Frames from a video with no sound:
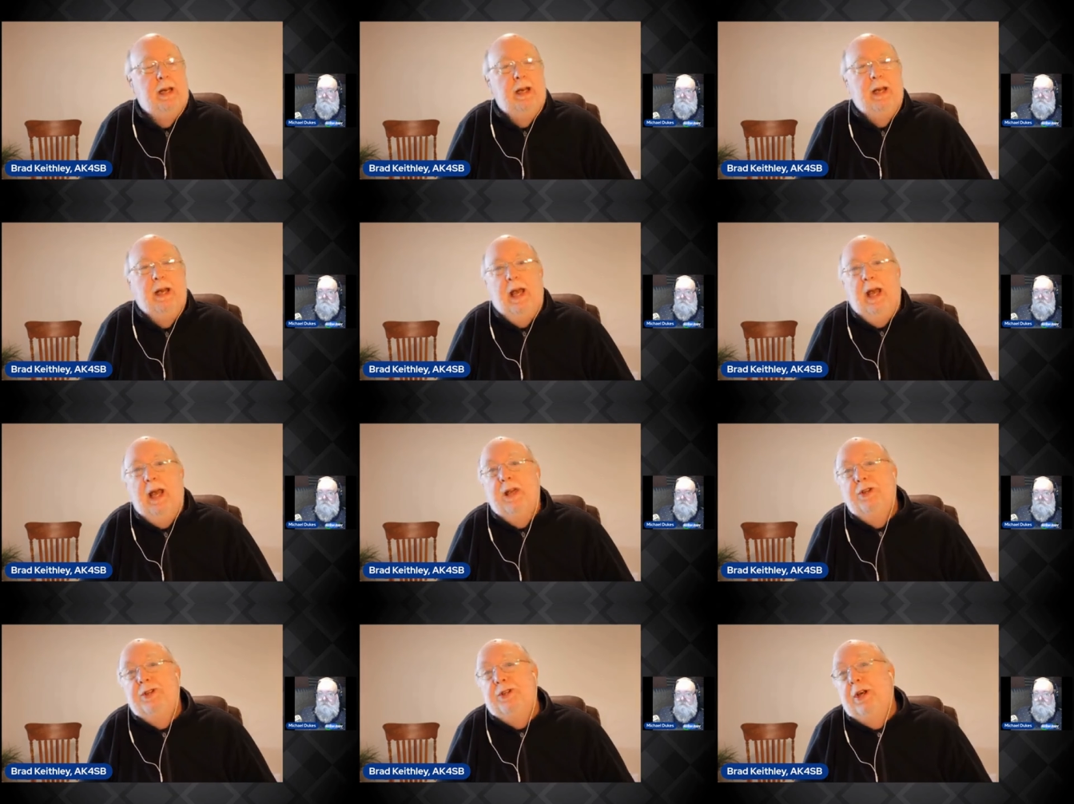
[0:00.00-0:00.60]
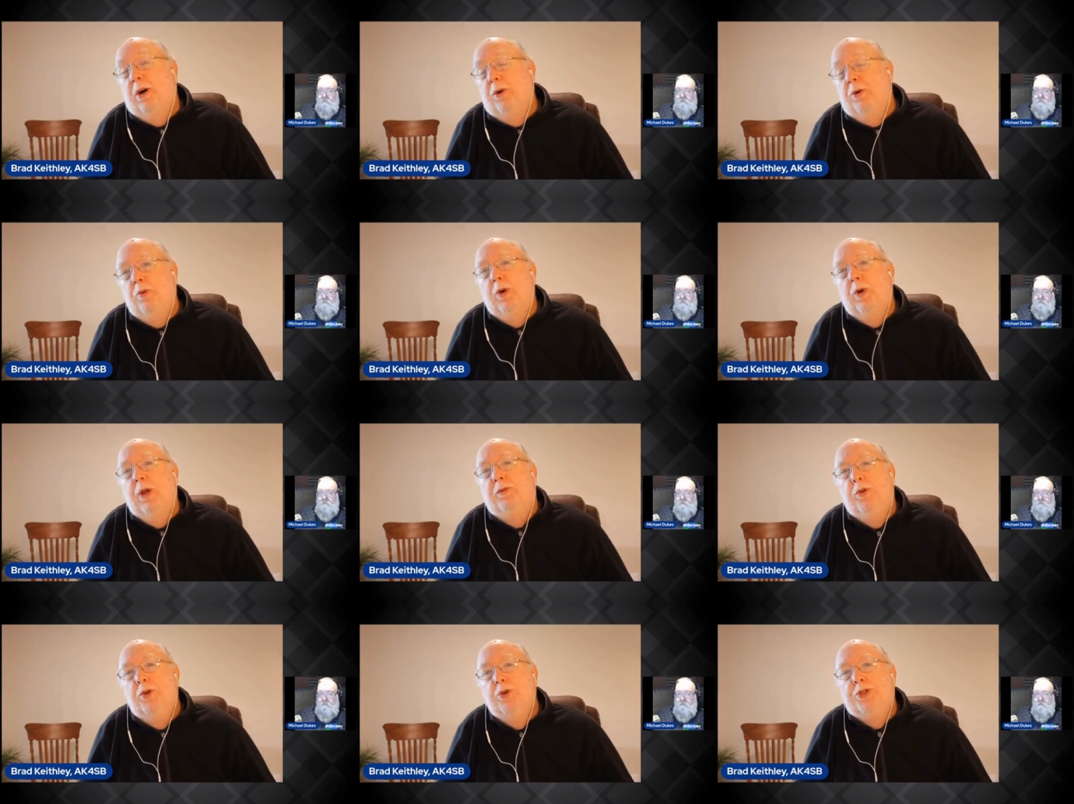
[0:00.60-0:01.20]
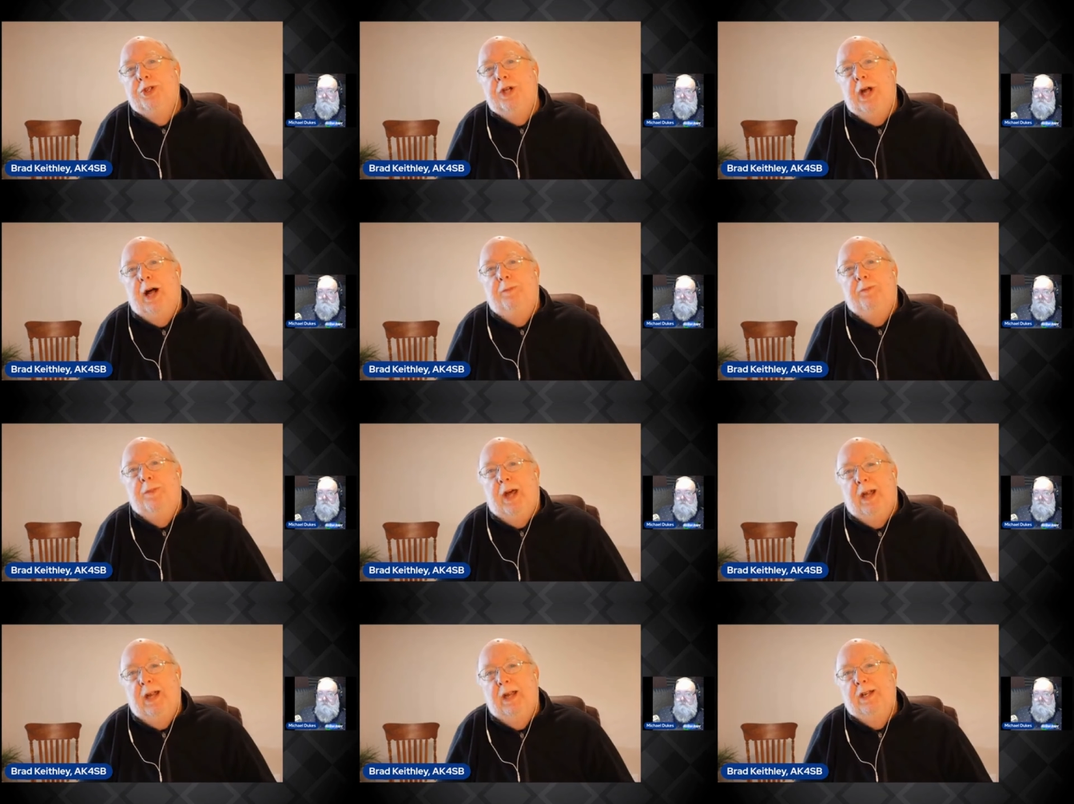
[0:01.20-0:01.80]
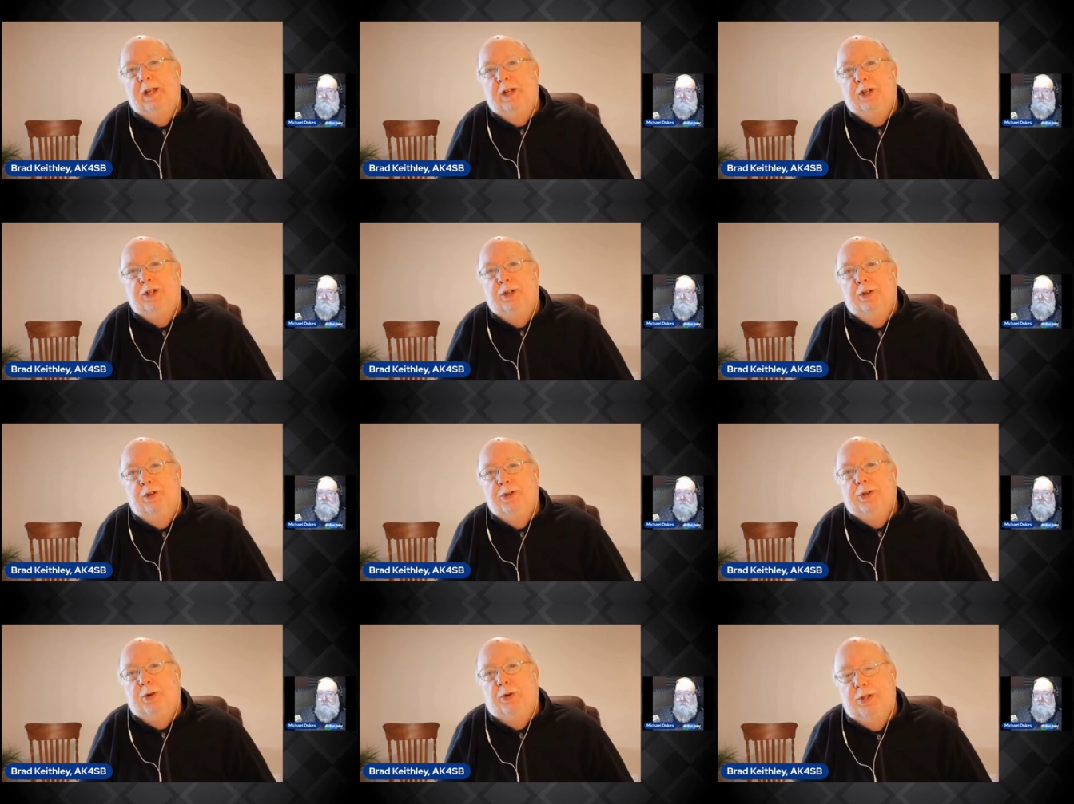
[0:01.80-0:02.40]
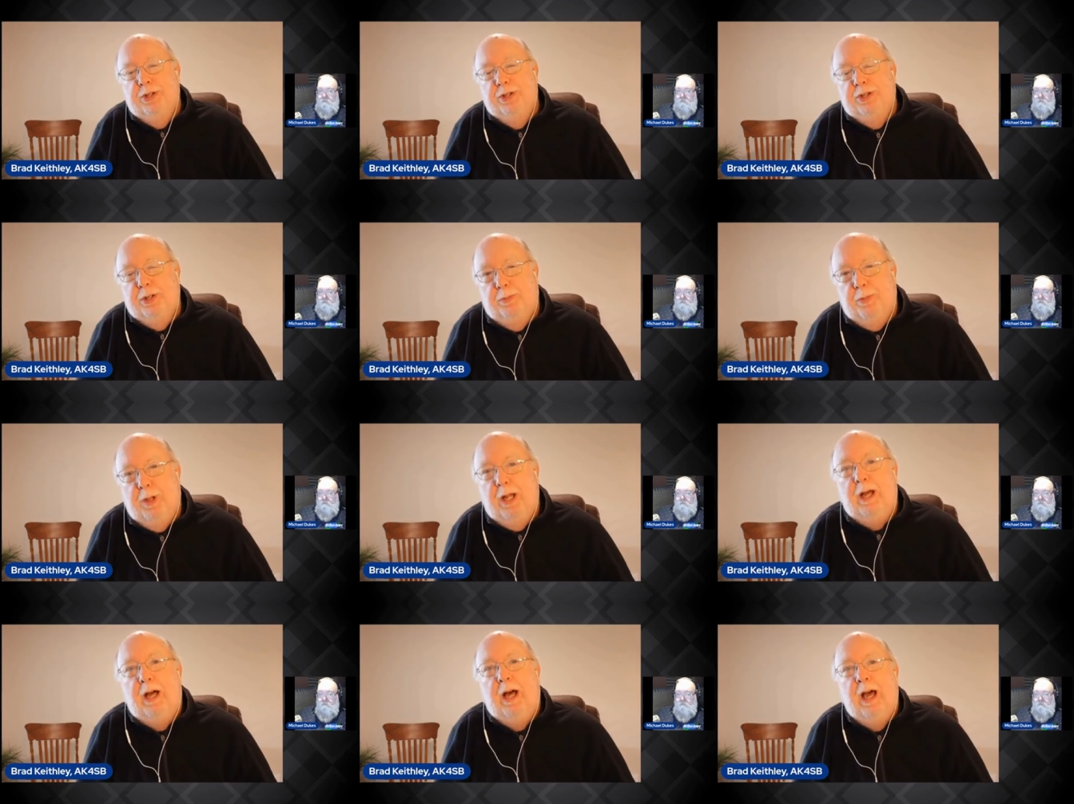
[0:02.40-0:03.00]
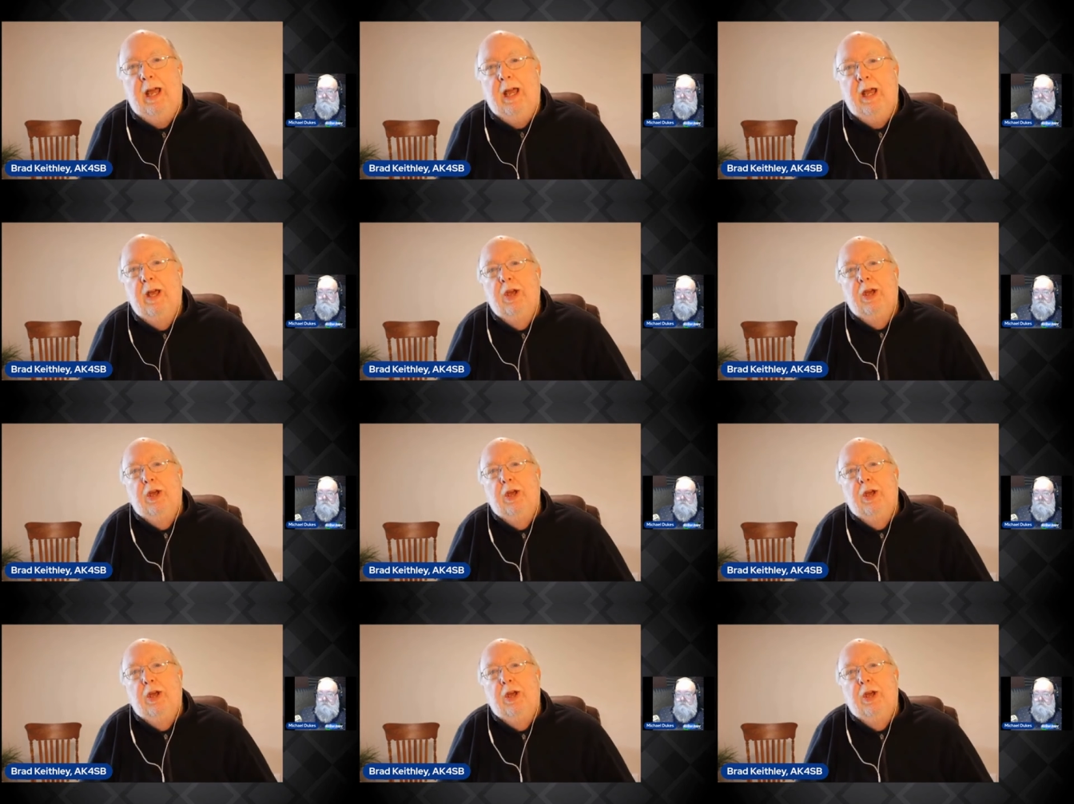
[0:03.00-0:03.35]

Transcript: And so if you stop that additional source of supply,